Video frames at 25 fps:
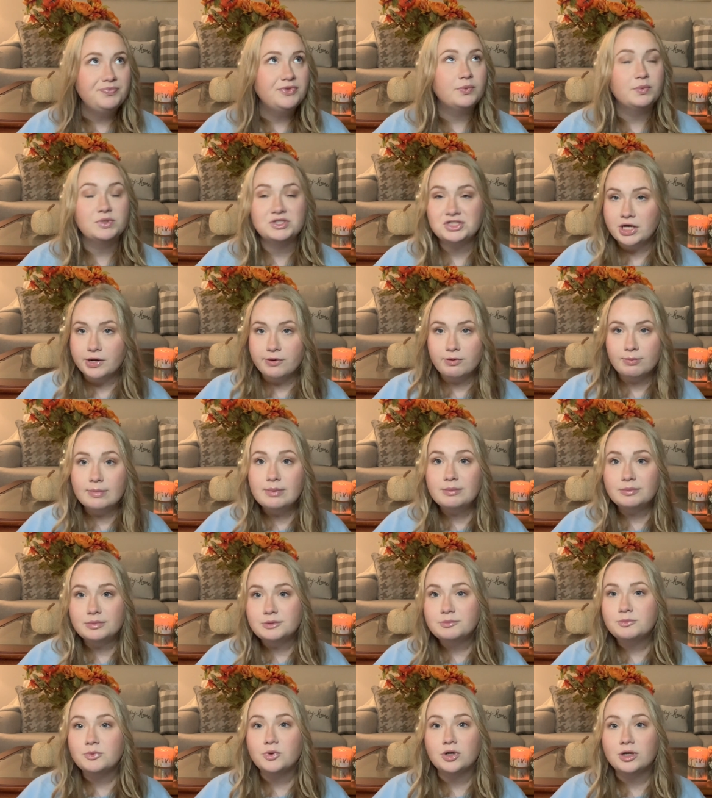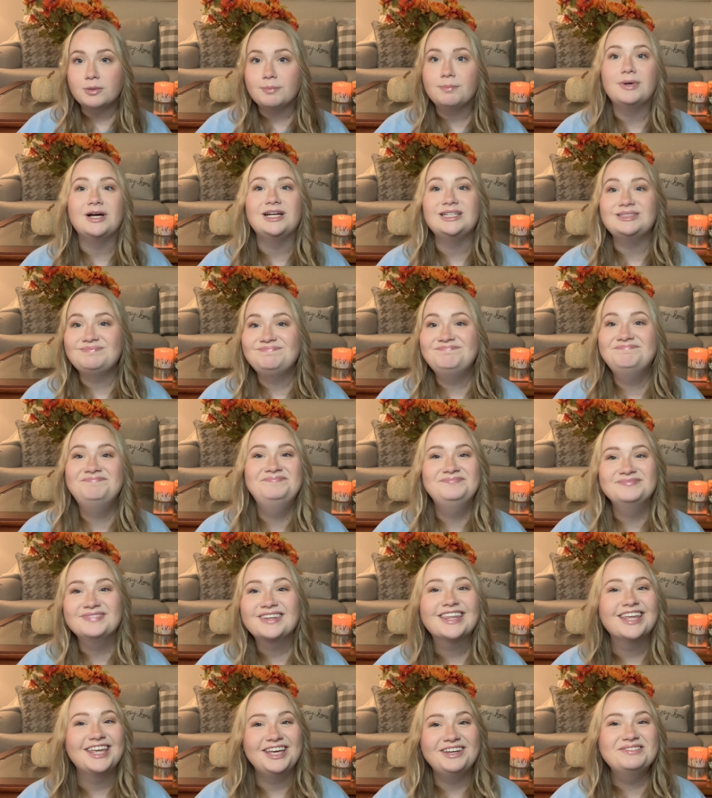Wish I remembered more, but
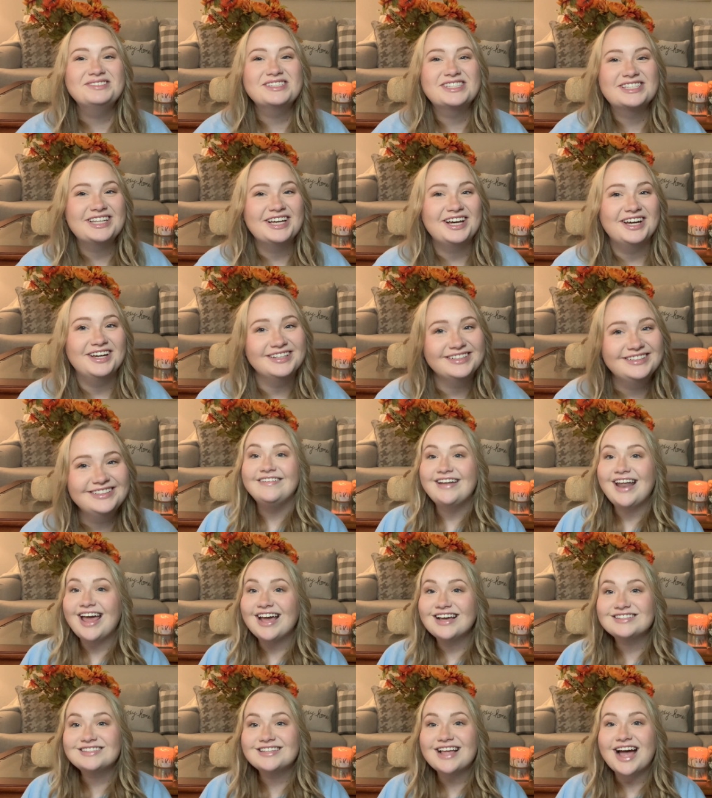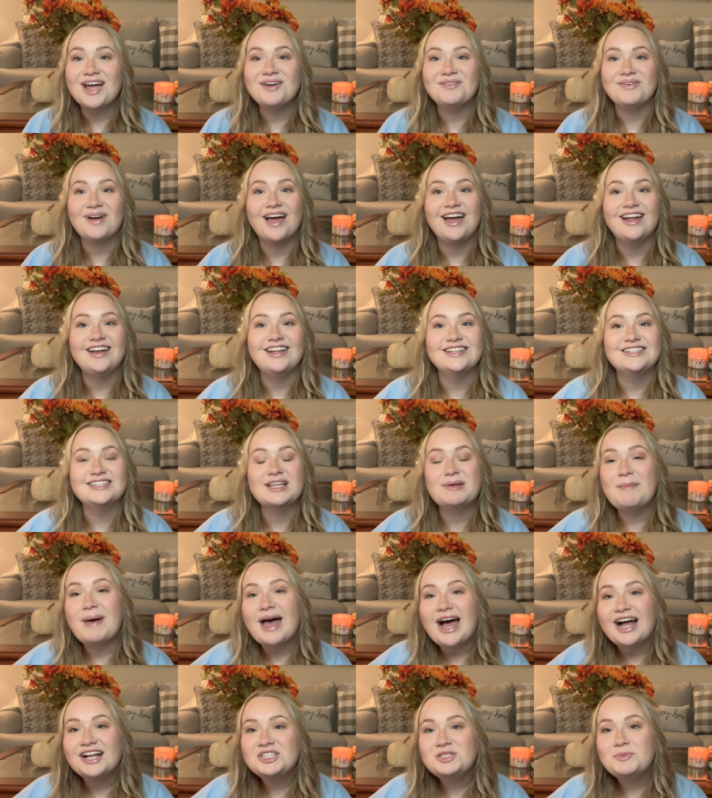it was good. Next, I read It's a
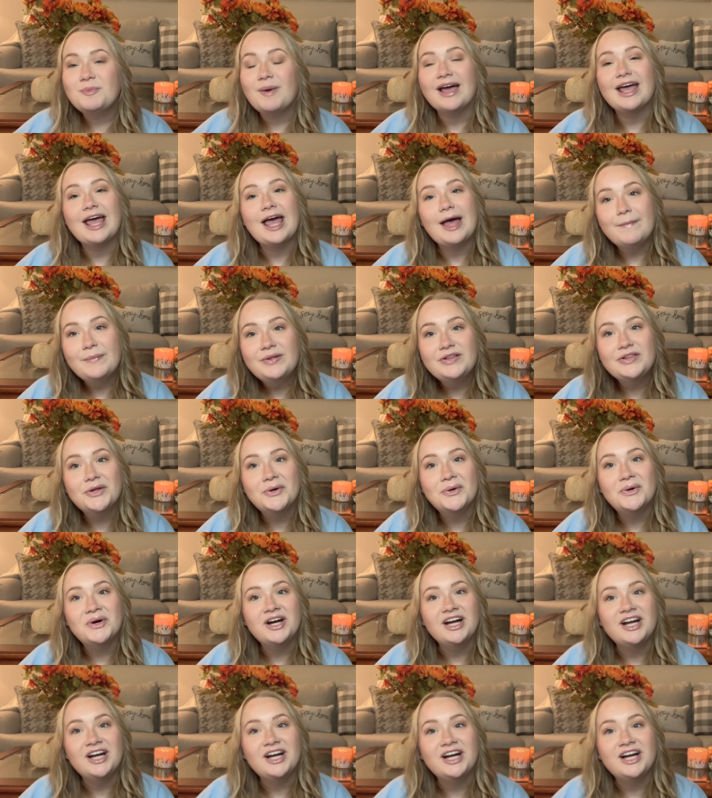Match by Emma Lord.